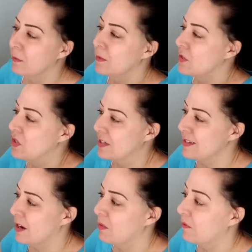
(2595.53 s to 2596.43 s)
it was
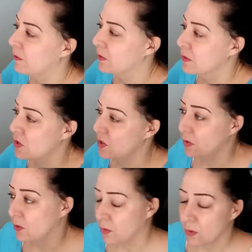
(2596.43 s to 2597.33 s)
just helpful
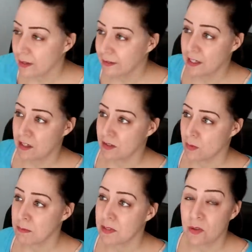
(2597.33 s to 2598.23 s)
to get a
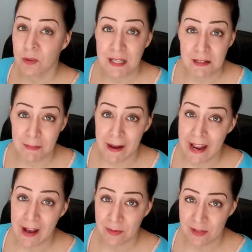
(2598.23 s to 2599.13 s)
swimsuit into my
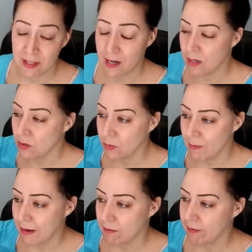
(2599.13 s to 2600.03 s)
house that I knew
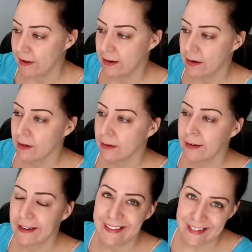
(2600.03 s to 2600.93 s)
might fit,
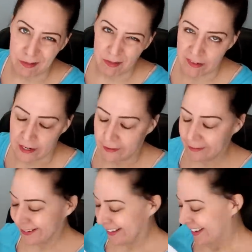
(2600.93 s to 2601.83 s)
it didn't fit,
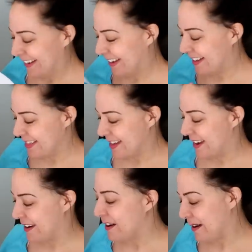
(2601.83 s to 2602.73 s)
and
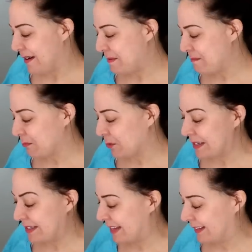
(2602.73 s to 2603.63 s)
then um,
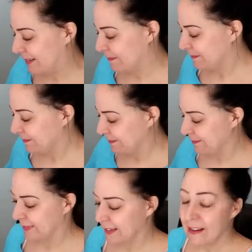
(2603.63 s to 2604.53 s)
resell it.
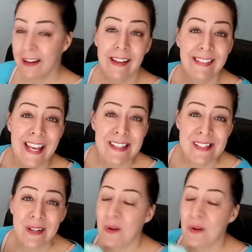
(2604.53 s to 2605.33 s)
Thanks,